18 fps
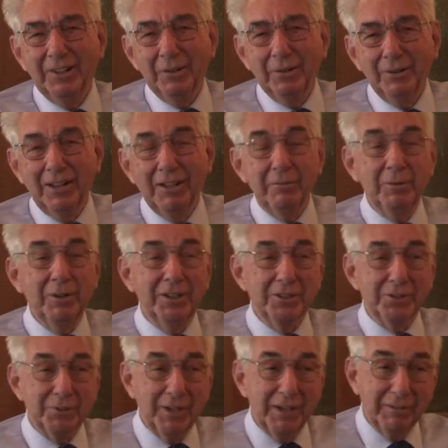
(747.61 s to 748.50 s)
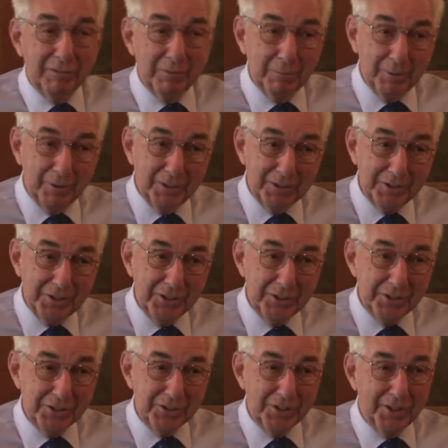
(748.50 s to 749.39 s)
Well, I've been at Stratford Park
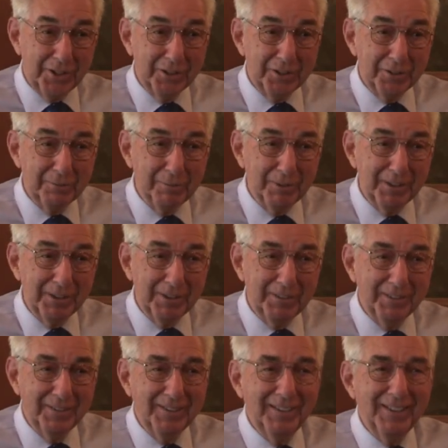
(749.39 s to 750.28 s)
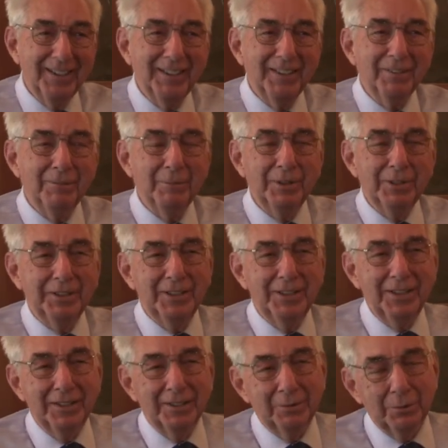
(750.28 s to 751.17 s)
since it started, but
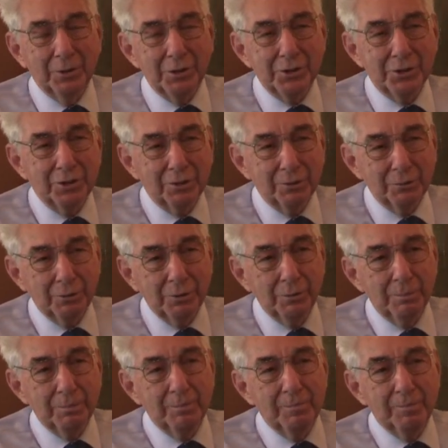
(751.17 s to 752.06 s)
the original group